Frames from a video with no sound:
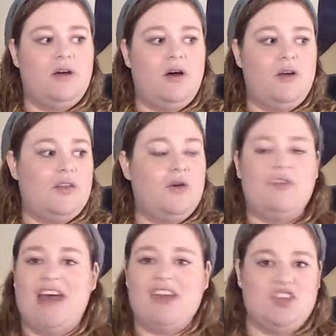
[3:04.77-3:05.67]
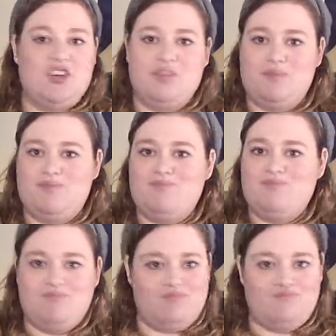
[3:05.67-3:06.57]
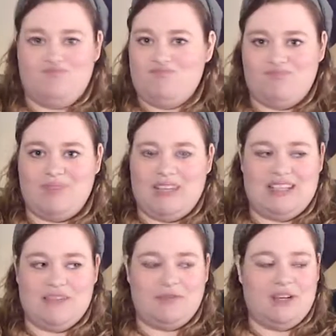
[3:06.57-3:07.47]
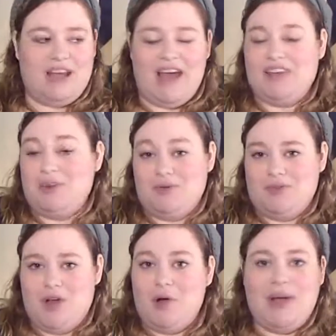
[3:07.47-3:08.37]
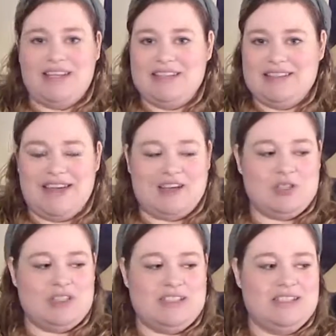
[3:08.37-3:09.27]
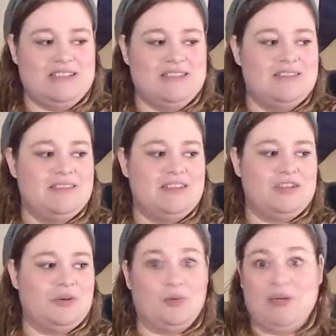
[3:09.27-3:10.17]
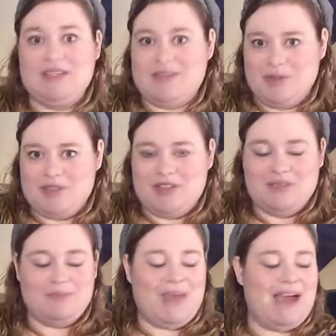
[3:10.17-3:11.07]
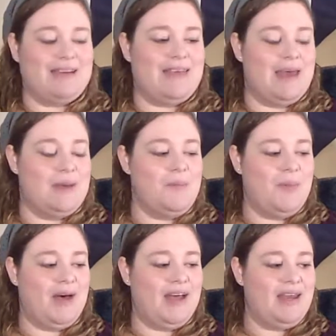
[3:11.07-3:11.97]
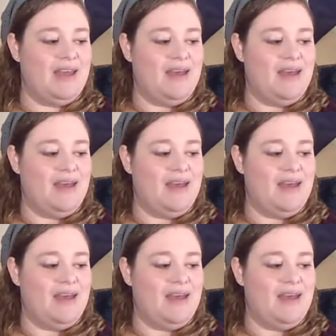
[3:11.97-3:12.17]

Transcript: Although that could be different, I don't know. I didn't actually, research it back then. But